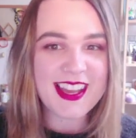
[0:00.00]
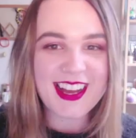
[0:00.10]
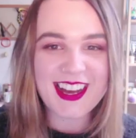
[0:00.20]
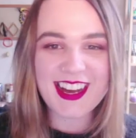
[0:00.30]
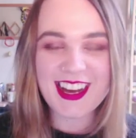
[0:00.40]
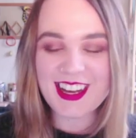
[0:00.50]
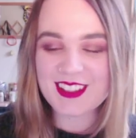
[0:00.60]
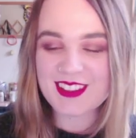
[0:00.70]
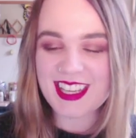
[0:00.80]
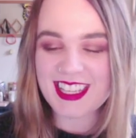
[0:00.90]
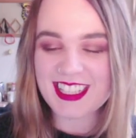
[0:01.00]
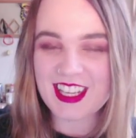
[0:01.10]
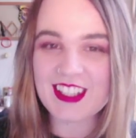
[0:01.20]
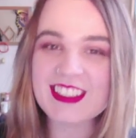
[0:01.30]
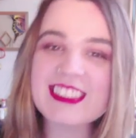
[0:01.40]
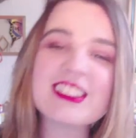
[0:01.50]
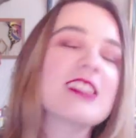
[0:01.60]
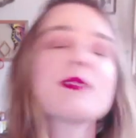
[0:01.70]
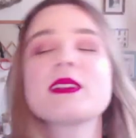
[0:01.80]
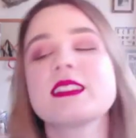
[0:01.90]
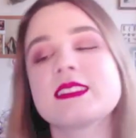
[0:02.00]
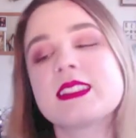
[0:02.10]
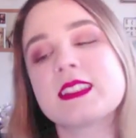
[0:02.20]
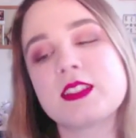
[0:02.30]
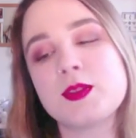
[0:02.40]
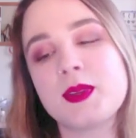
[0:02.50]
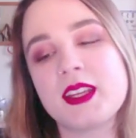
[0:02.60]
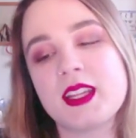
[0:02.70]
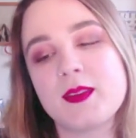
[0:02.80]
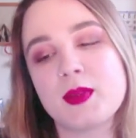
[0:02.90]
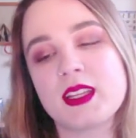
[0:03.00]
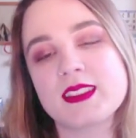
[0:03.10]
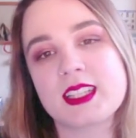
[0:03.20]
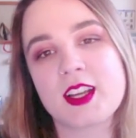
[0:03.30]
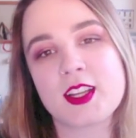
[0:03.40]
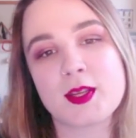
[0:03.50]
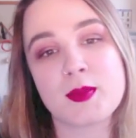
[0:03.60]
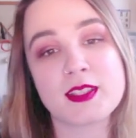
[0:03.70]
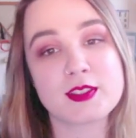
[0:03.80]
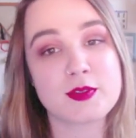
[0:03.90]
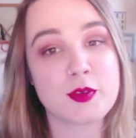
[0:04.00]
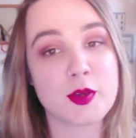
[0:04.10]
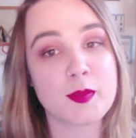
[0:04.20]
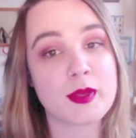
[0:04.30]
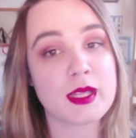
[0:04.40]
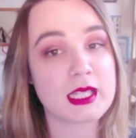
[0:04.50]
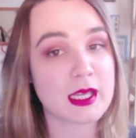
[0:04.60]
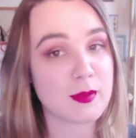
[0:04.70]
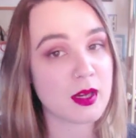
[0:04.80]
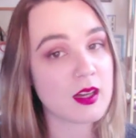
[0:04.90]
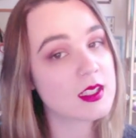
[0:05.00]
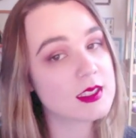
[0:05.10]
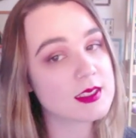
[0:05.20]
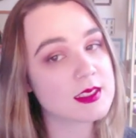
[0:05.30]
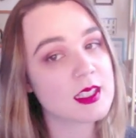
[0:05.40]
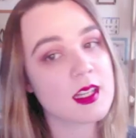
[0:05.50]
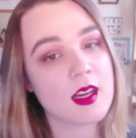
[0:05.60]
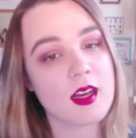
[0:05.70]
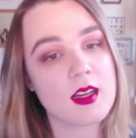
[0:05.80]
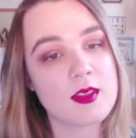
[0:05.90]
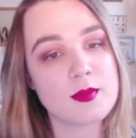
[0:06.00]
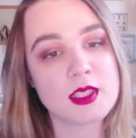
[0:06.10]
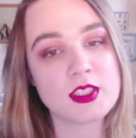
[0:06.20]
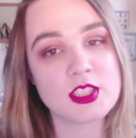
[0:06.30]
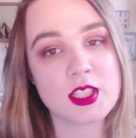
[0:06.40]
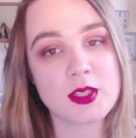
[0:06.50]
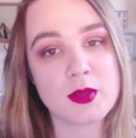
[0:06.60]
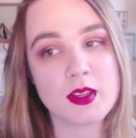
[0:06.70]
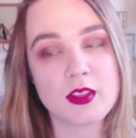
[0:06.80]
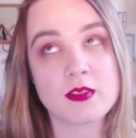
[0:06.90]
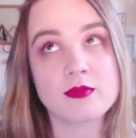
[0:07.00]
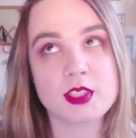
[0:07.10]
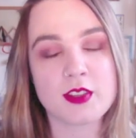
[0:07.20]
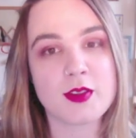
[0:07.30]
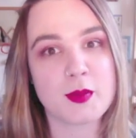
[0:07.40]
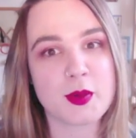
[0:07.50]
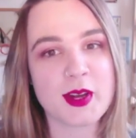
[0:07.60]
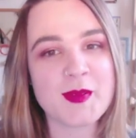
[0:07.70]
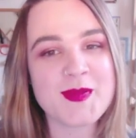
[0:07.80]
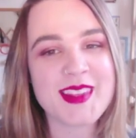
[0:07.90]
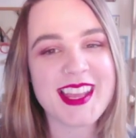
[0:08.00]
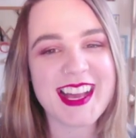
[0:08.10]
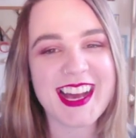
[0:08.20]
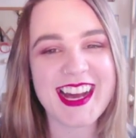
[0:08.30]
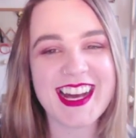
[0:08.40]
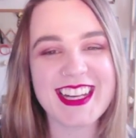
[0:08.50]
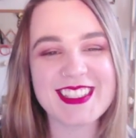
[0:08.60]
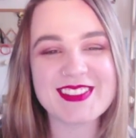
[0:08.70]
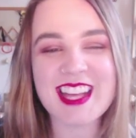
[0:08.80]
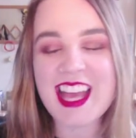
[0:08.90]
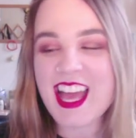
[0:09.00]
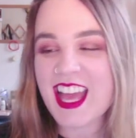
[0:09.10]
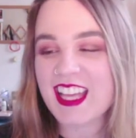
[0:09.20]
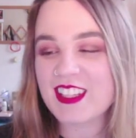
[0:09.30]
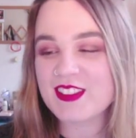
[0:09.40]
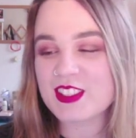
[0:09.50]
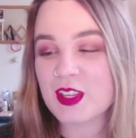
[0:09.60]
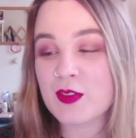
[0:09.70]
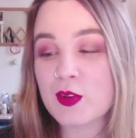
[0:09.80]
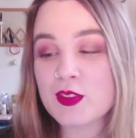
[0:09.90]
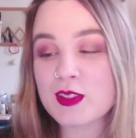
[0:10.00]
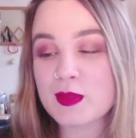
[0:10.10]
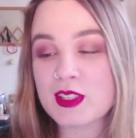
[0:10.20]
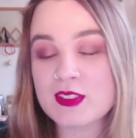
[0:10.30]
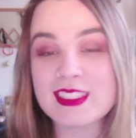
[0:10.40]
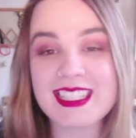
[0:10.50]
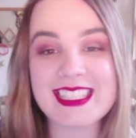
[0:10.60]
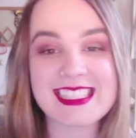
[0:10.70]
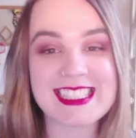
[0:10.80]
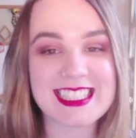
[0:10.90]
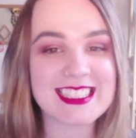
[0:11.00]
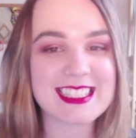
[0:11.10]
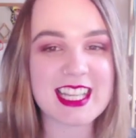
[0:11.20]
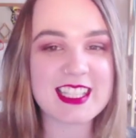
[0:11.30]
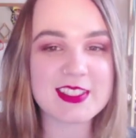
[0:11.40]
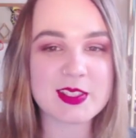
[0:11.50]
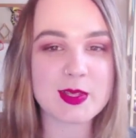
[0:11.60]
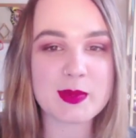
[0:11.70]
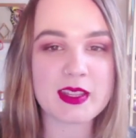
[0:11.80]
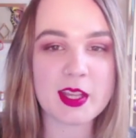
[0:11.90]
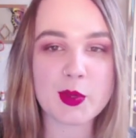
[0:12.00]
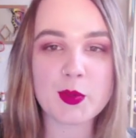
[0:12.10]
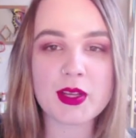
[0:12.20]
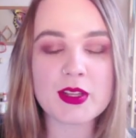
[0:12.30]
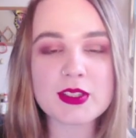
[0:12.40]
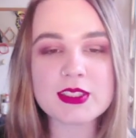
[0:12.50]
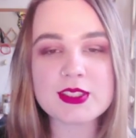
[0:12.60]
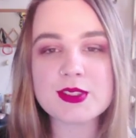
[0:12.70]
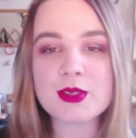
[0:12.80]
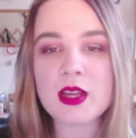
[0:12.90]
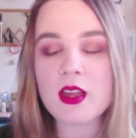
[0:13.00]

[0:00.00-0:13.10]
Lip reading: And I already talked about this a little bit because I got it in my Sephora Play box in February. So I've only been using it since then. It's only been like a week or two,